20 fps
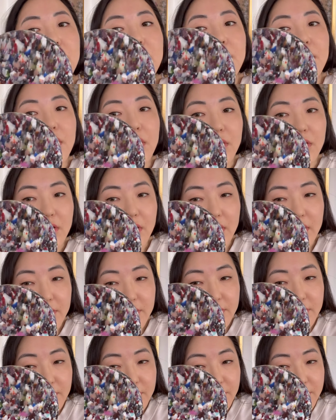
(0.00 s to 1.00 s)
longer,
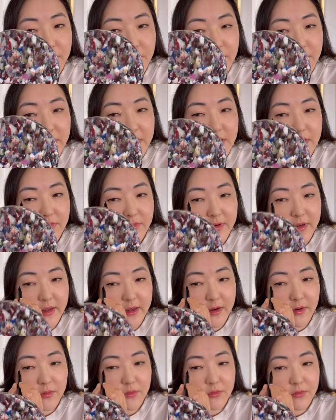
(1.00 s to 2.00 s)
so I'm just going to even it
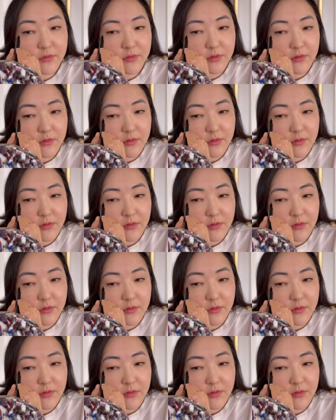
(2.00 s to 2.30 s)
out.